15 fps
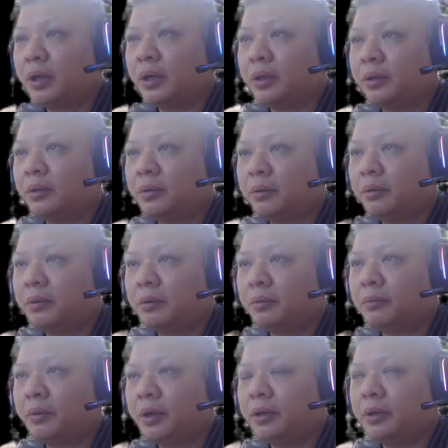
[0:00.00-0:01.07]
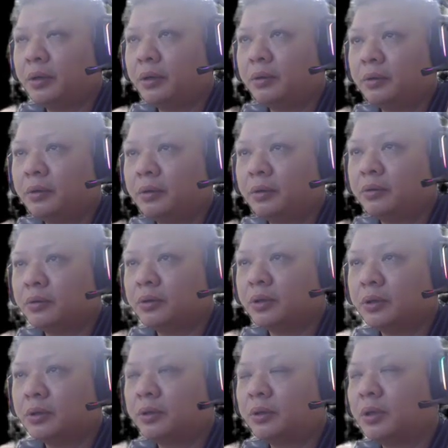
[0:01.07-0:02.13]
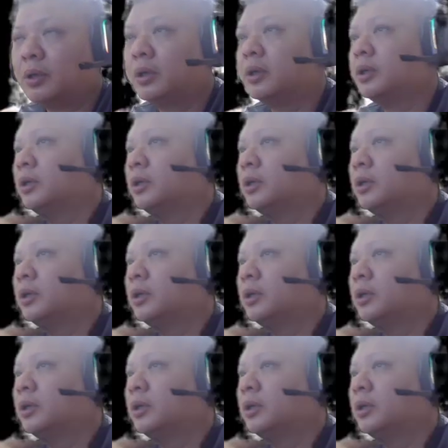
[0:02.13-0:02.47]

and red chooses